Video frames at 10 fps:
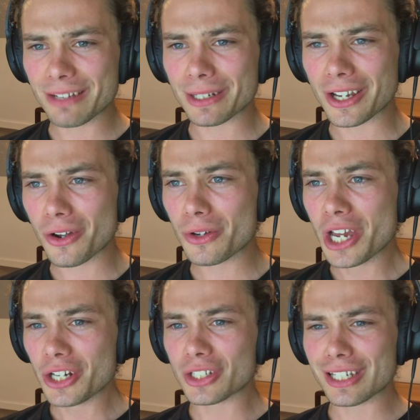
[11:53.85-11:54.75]
There we go.
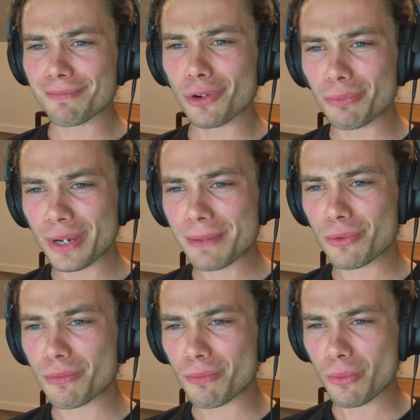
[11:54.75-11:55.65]
Just give more
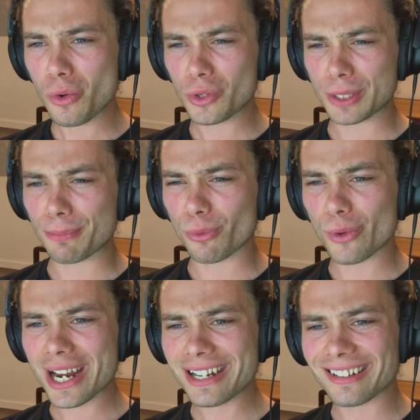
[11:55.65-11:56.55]
people more
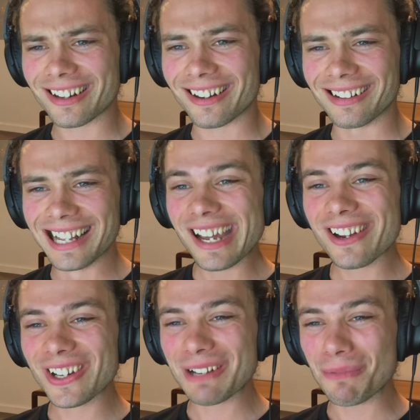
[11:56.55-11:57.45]
spread. Oh,
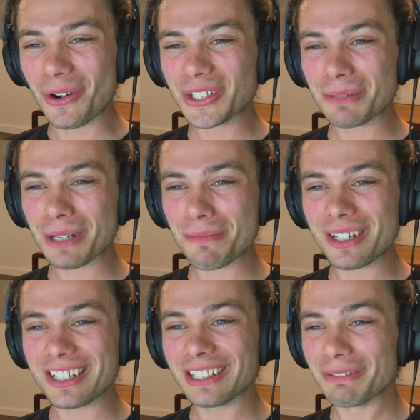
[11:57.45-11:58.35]
how can I possibly
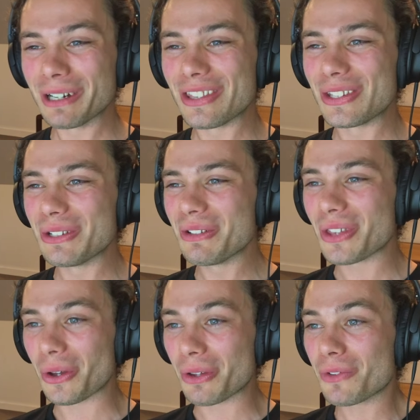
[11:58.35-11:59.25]
be dealing with you,
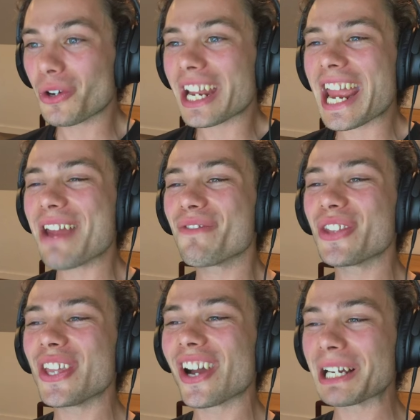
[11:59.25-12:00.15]
though? You've got
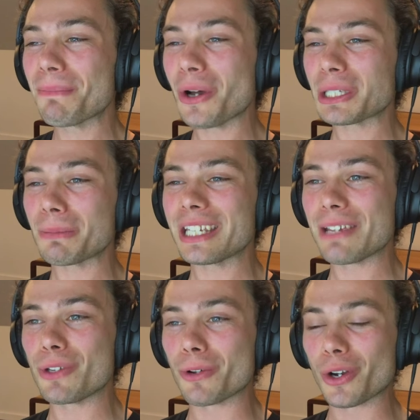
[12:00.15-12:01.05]
everything I can possibly
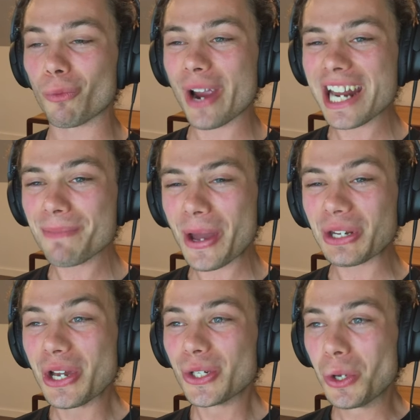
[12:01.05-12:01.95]
give you. You've got a
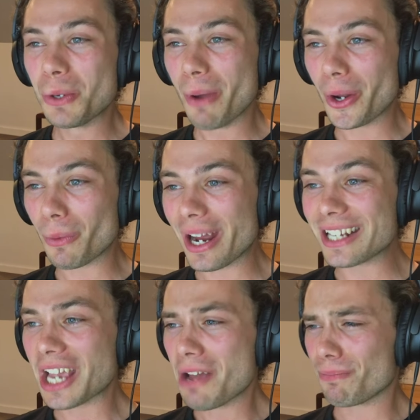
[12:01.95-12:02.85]
roundabout, two
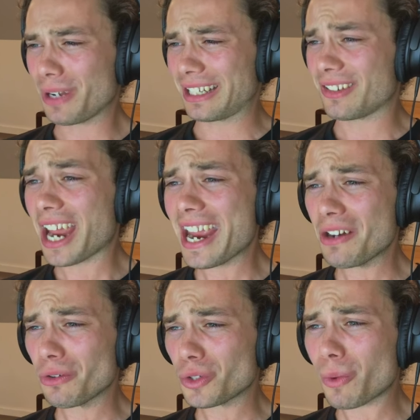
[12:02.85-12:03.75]
motorways, like
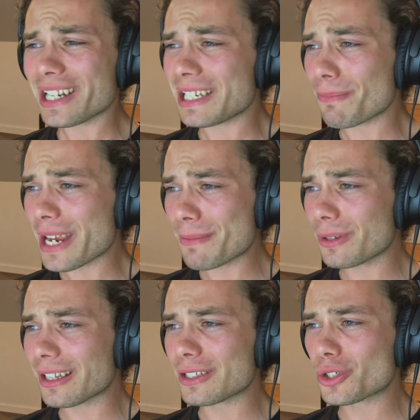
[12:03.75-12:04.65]
10 or 20
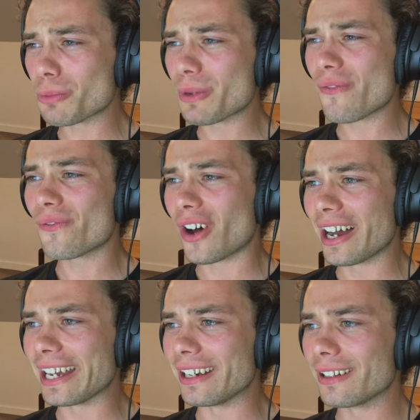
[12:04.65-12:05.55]
people. should be
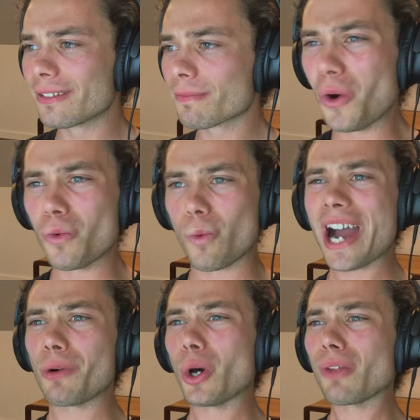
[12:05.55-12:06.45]
fine. Oh,
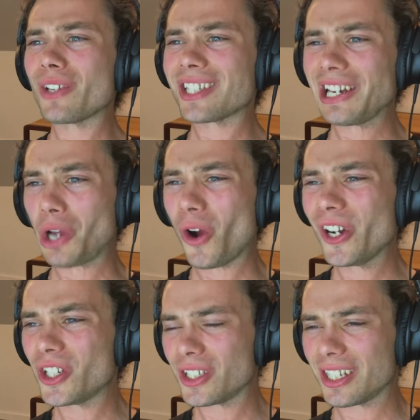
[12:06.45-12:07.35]
wow. All of a sudden,
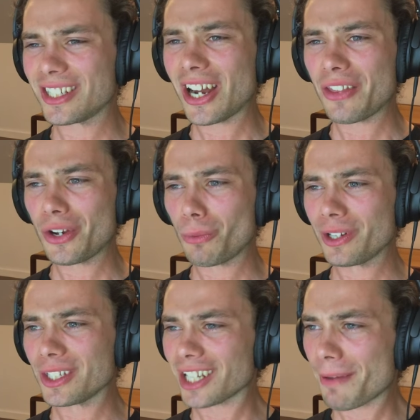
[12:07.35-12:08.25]
Orange has decided that it
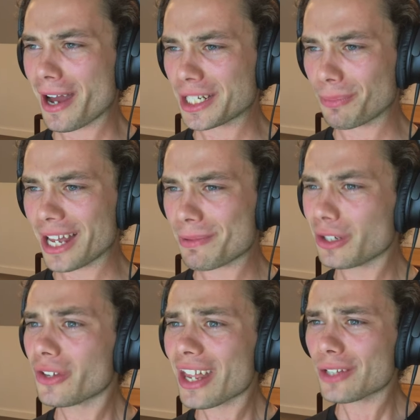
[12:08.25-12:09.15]
wants to come out to play.
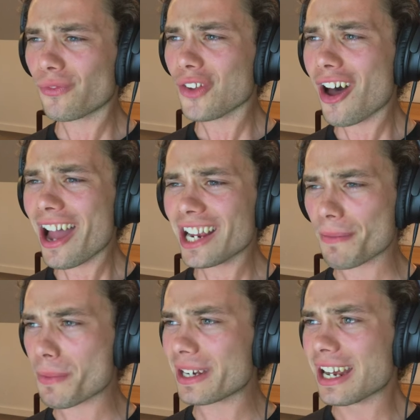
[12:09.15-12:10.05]
But look at that. It's flying
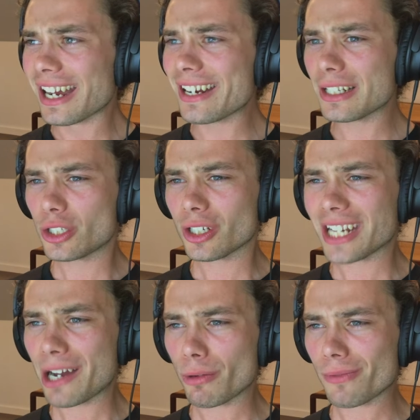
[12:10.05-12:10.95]
up. I mean, it is
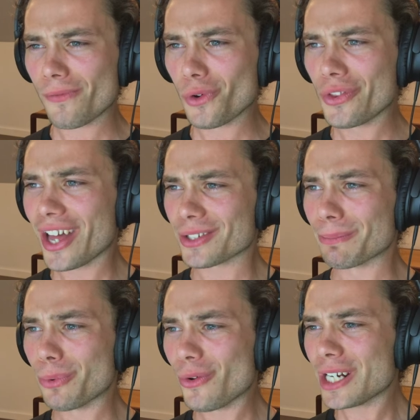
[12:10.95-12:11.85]
just now over
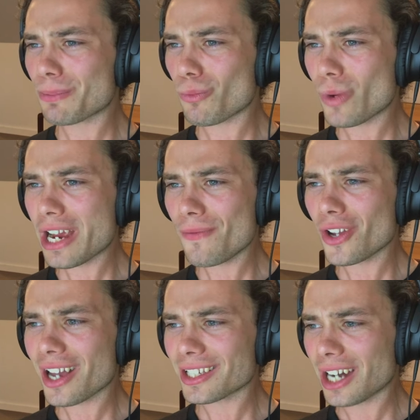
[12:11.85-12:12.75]
4,000 points. But where have
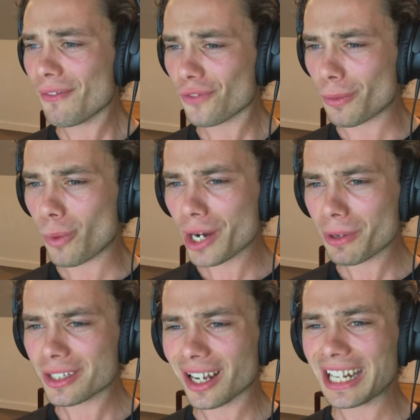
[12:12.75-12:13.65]
you guys come from? Why
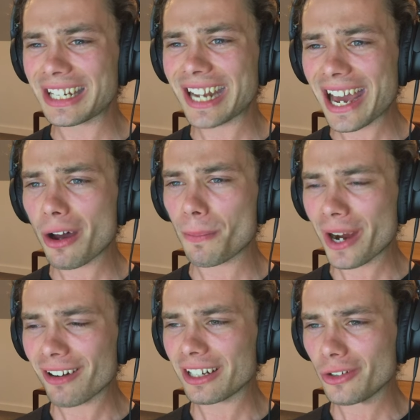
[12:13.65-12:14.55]
do I suddenly now
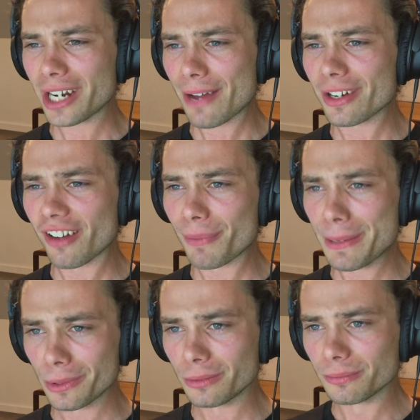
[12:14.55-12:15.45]
apparently not have enough
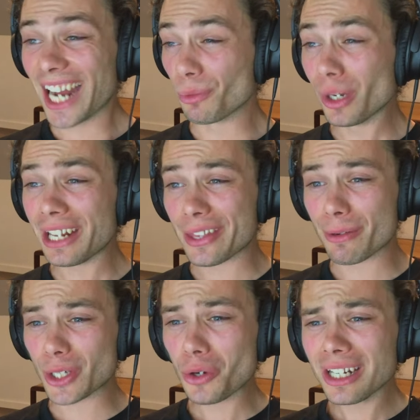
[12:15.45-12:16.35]
people? And really,
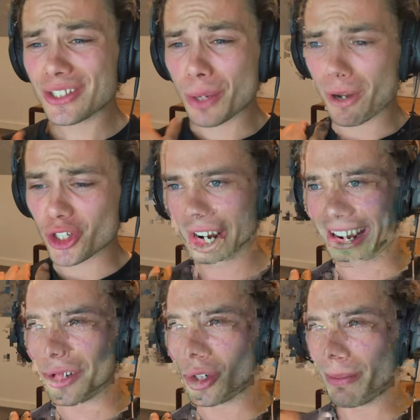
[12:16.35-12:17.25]
there is only so much I
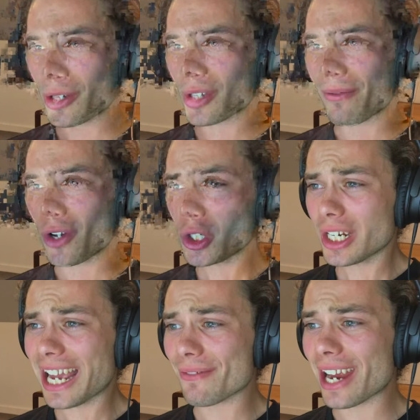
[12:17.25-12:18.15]
can do because I
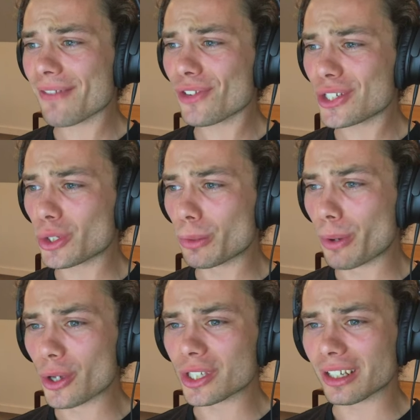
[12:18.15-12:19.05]
virtually have every single
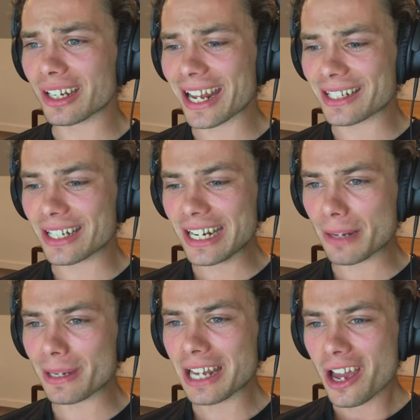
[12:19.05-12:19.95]
person connected in.
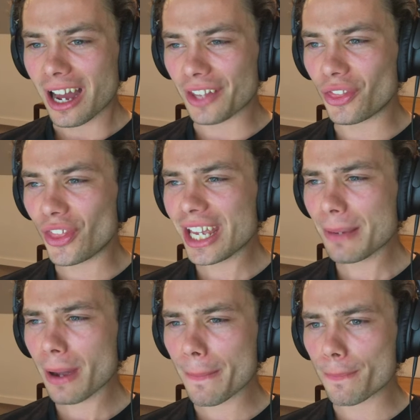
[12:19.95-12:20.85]
I mean, I
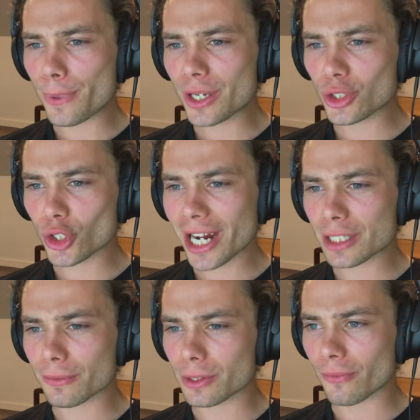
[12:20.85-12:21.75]
think my best
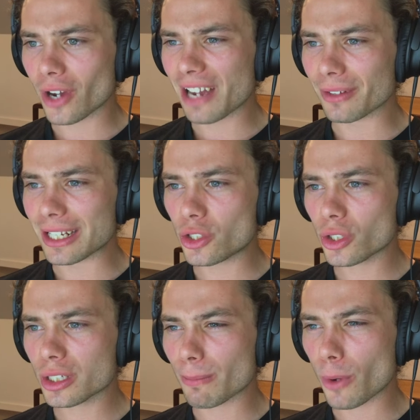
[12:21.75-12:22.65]
chance of survival is
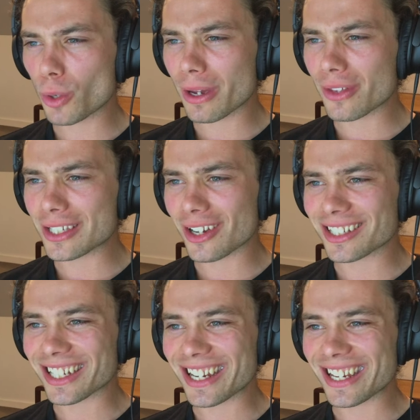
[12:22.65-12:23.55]
just to motivate these
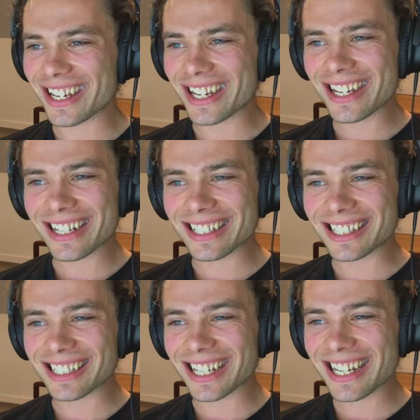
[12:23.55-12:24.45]
guys to here
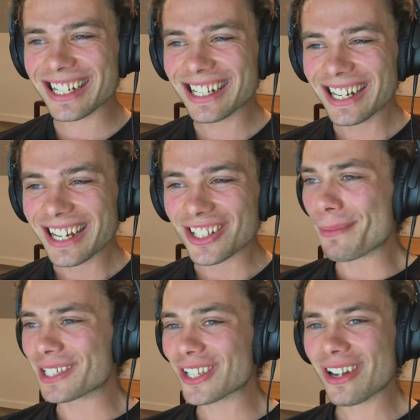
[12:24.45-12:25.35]
instead.
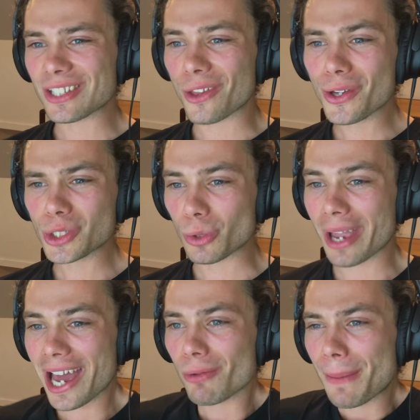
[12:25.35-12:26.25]
But besides those two,
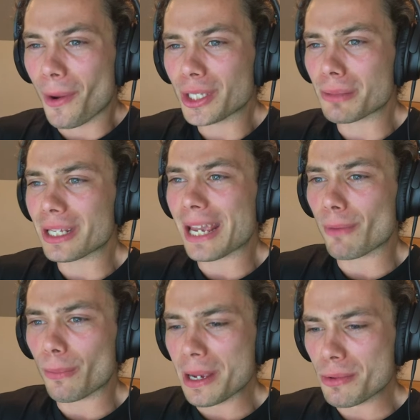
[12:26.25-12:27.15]
how do I possibly
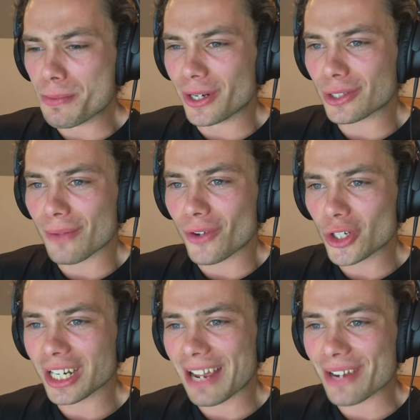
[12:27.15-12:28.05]
get more people because I
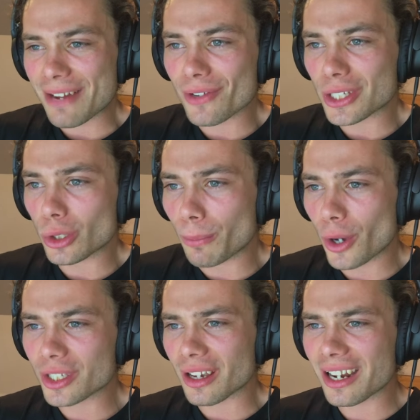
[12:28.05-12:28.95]
virtually have every single
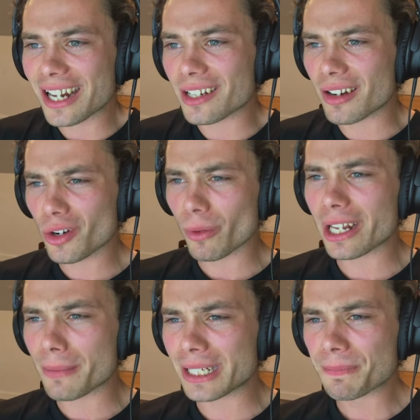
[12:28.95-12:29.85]
person connected in
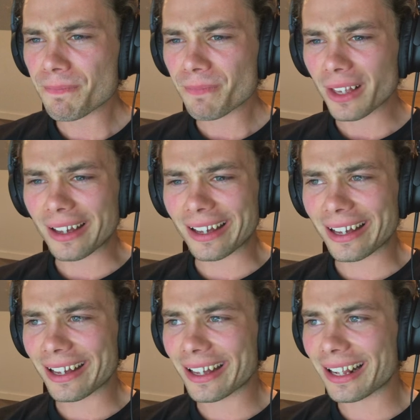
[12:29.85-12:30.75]
already? I mean,
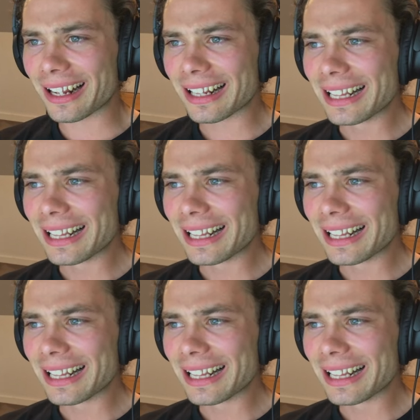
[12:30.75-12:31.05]
ah...